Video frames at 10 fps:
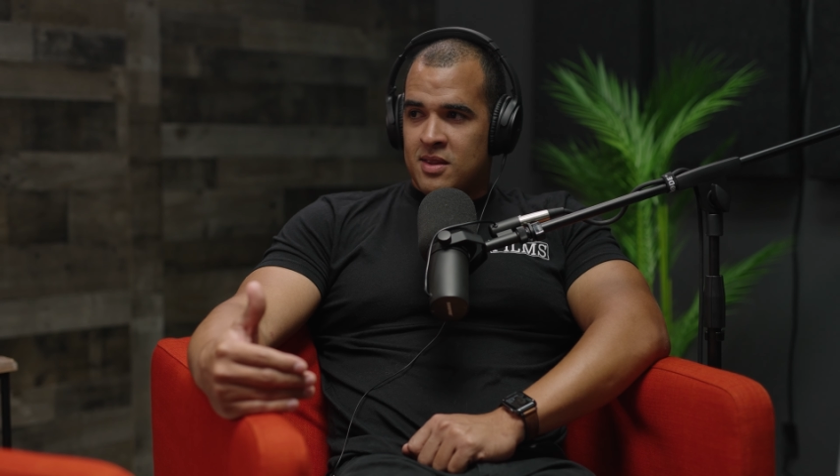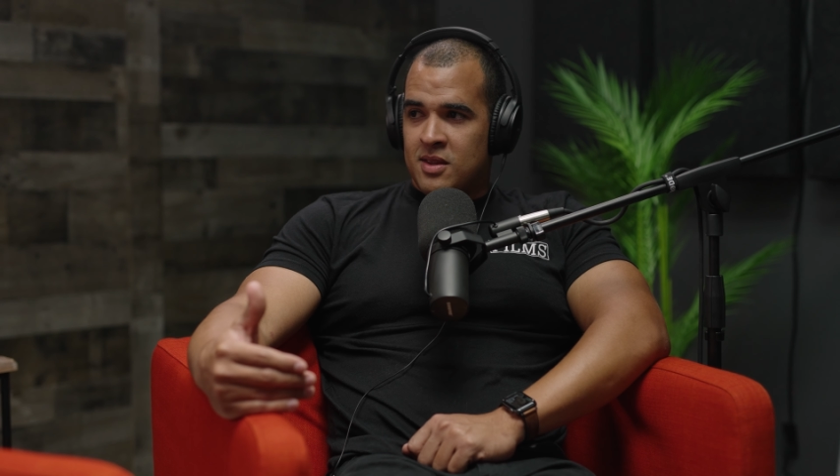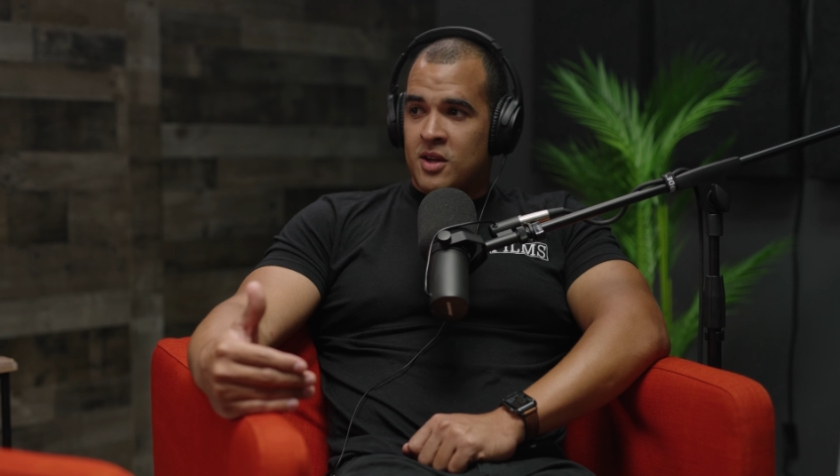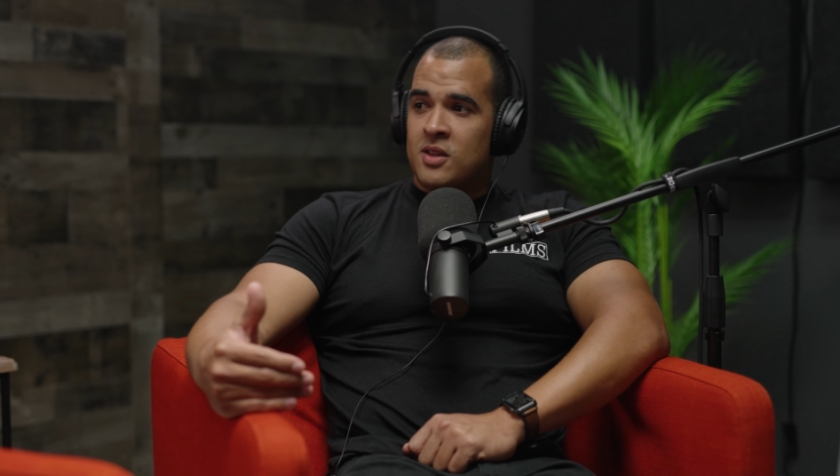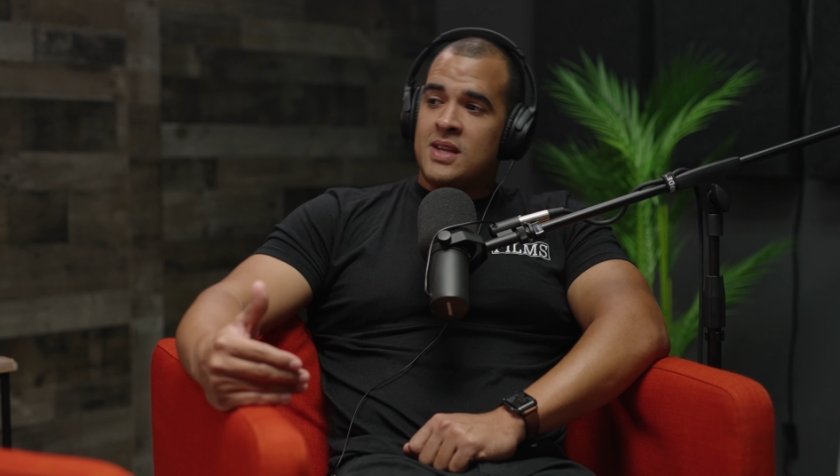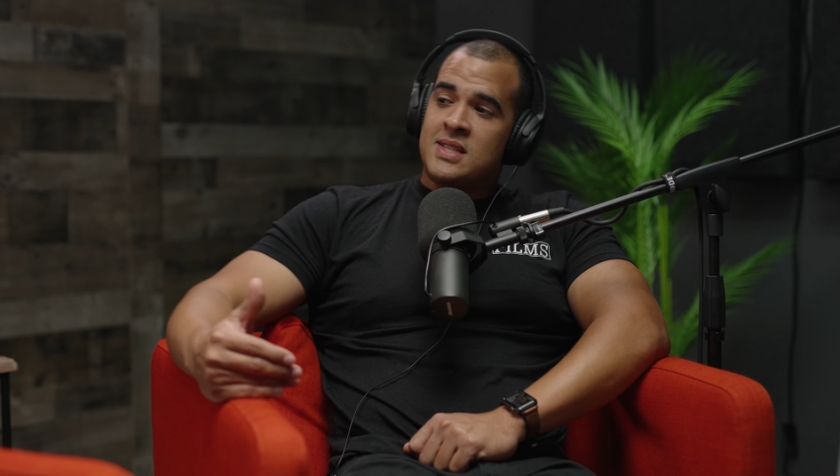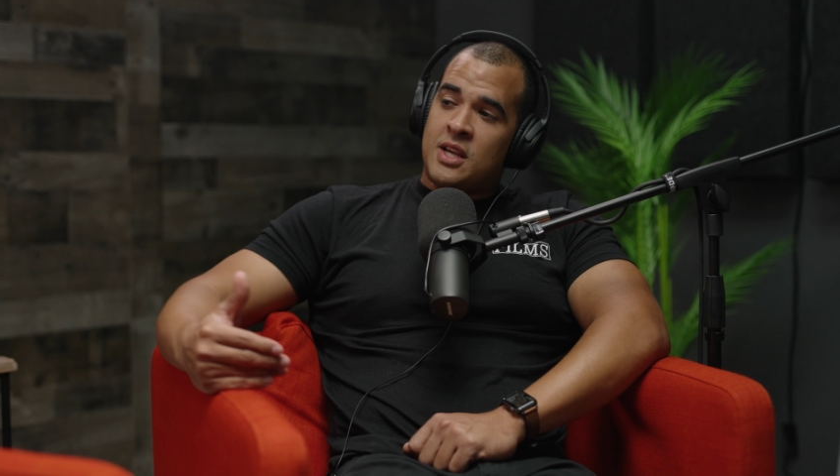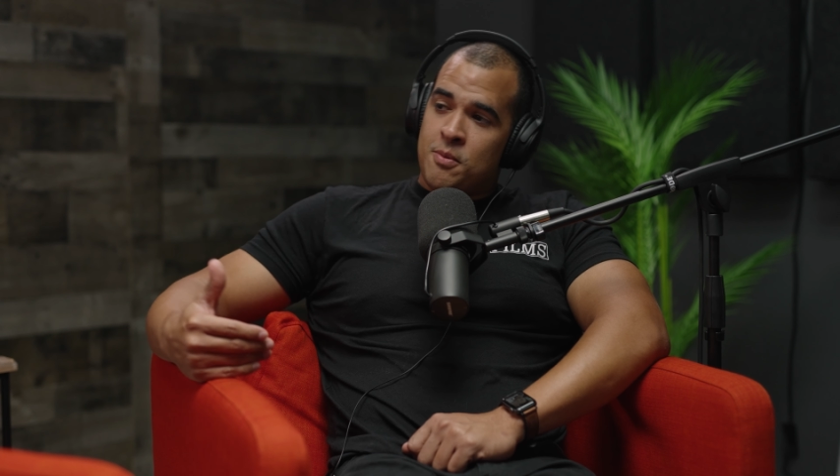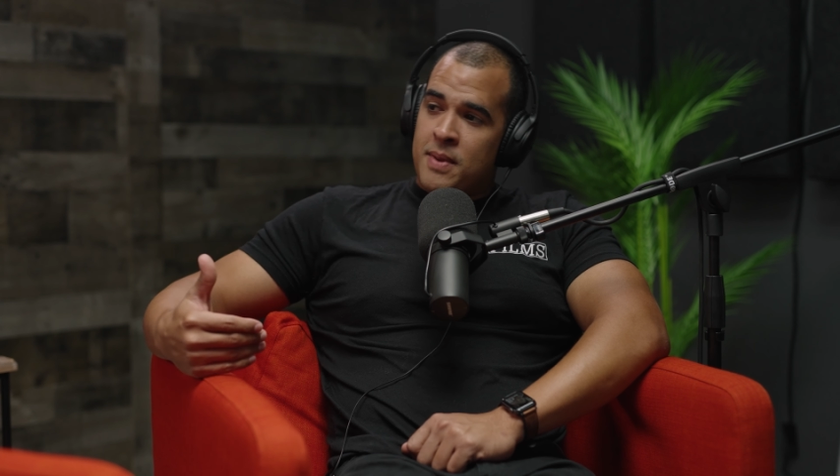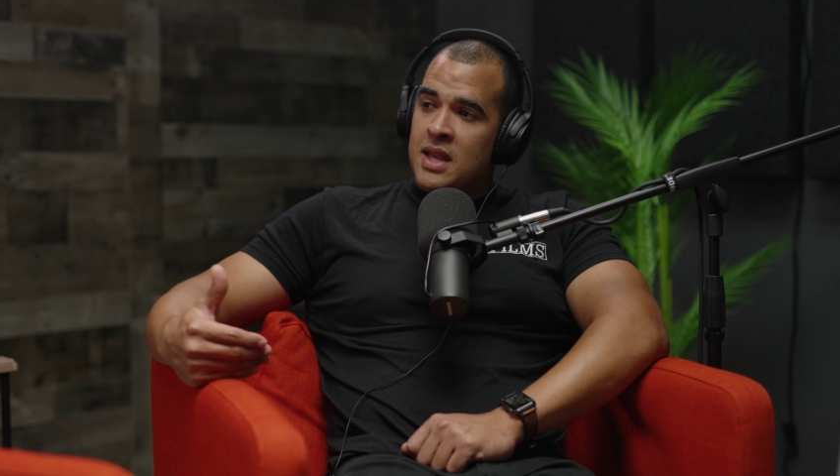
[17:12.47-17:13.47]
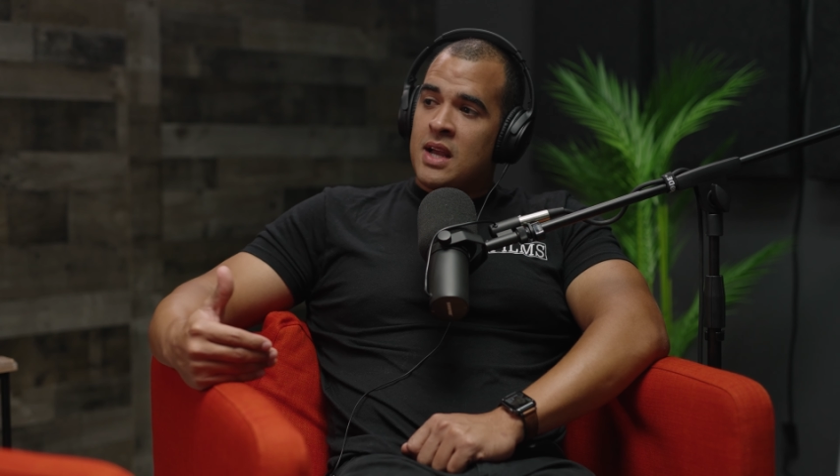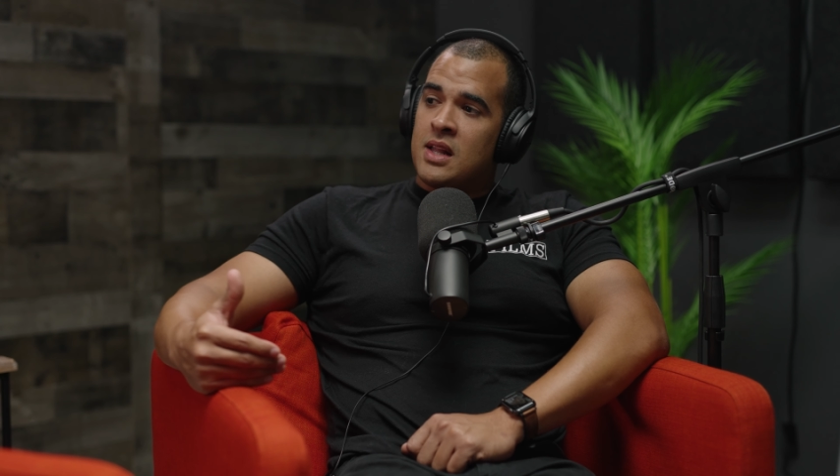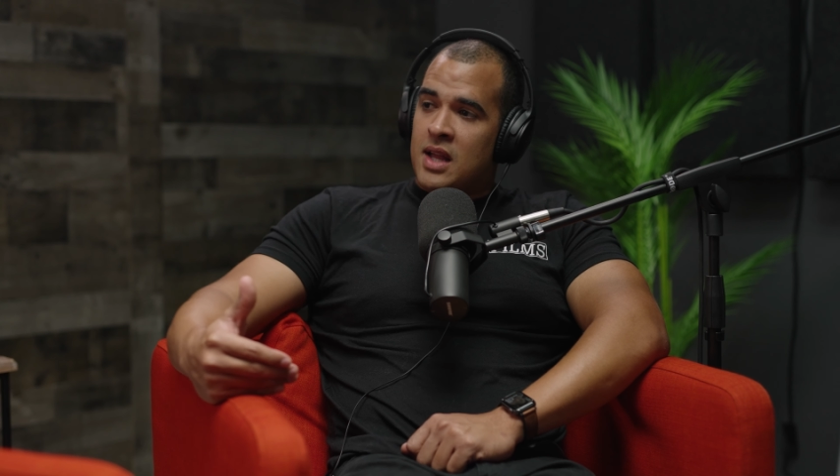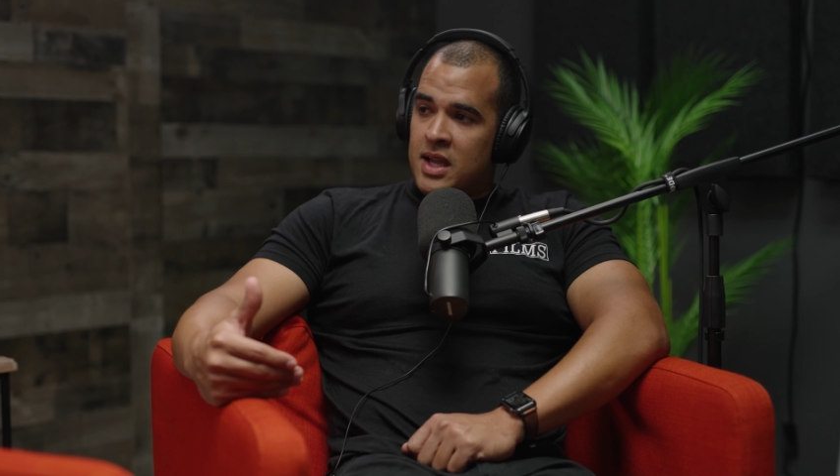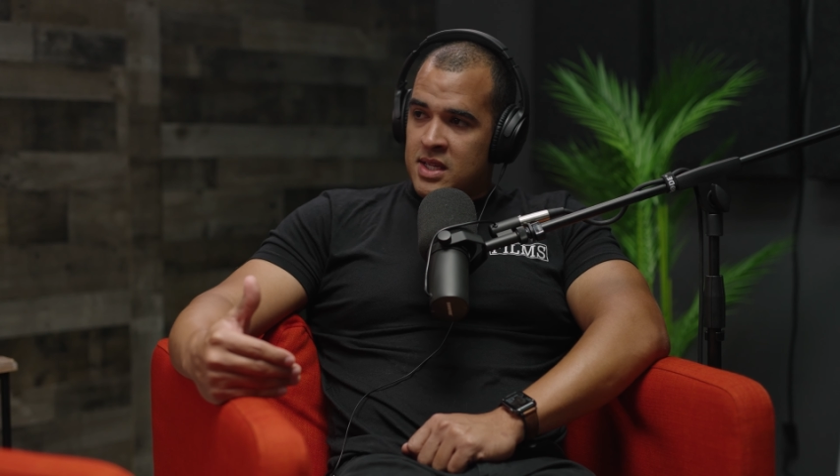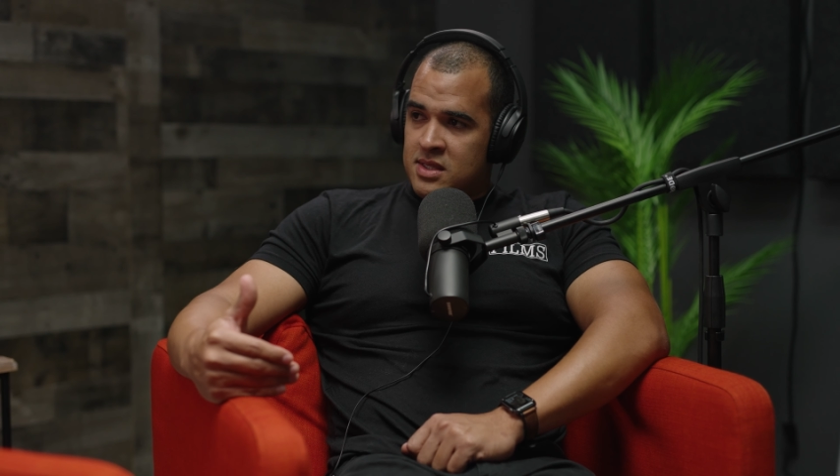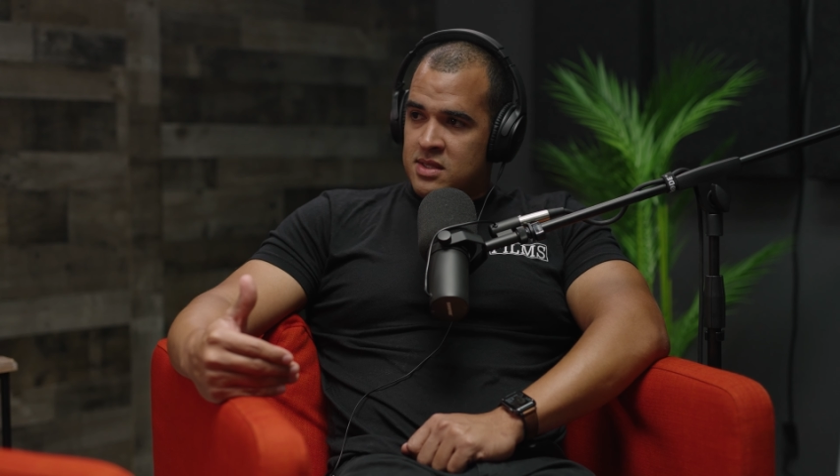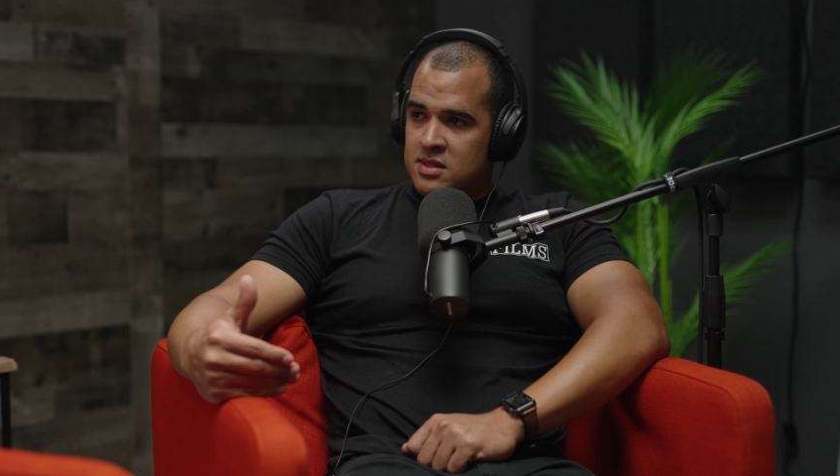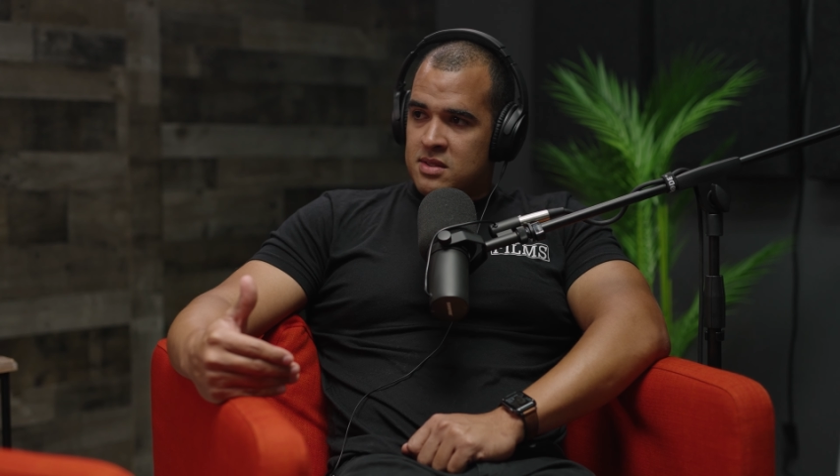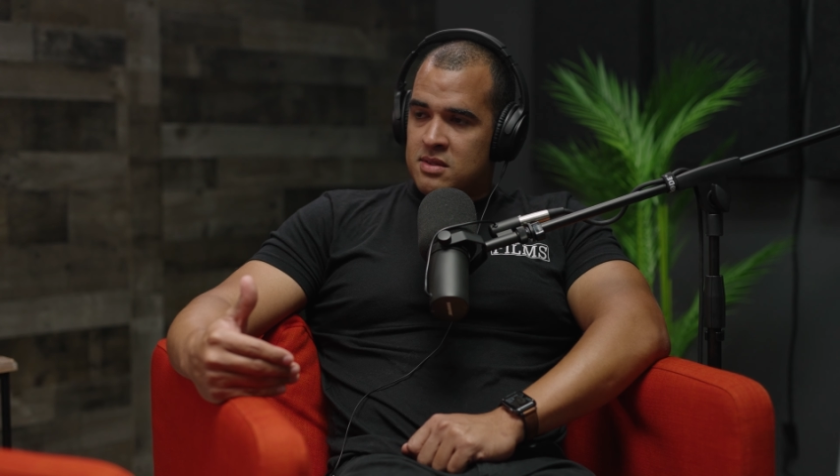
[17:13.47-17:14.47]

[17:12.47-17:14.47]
The good thing is that you're making clients,